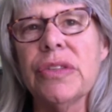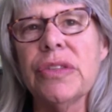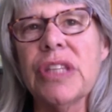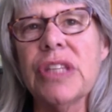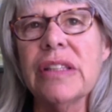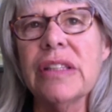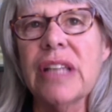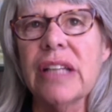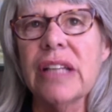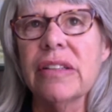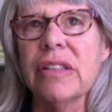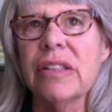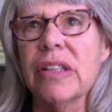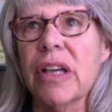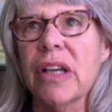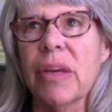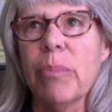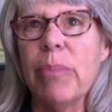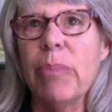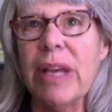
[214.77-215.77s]
think
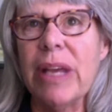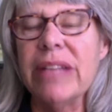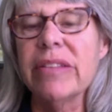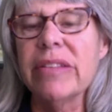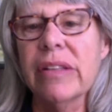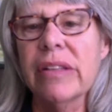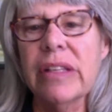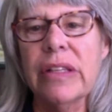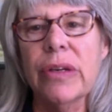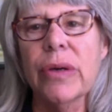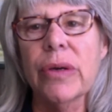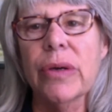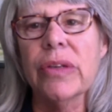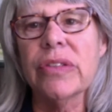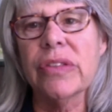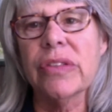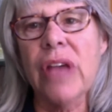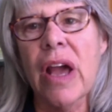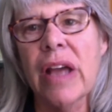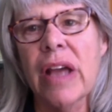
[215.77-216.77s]
that basically they're
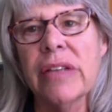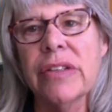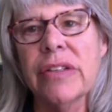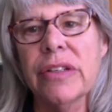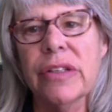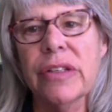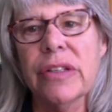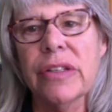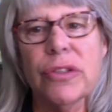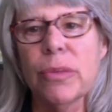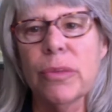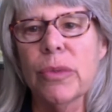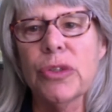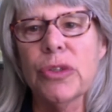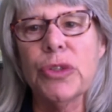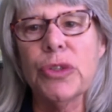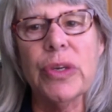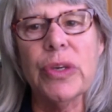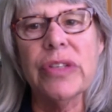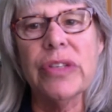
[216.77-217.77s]
assigned to consumer
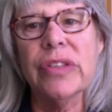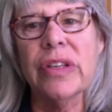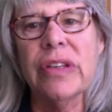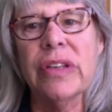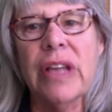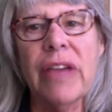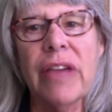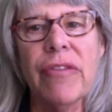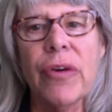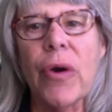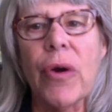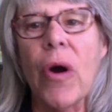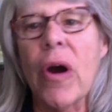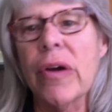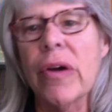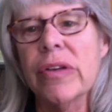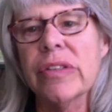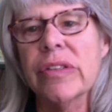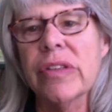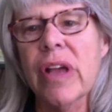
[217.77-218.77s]
choice and never are
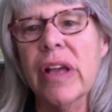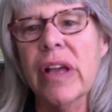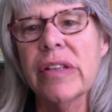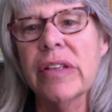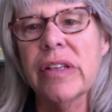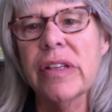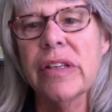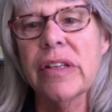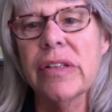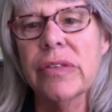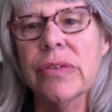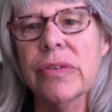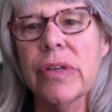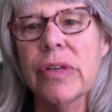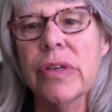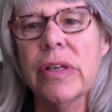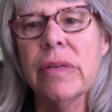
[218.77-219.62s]
assigned to industry?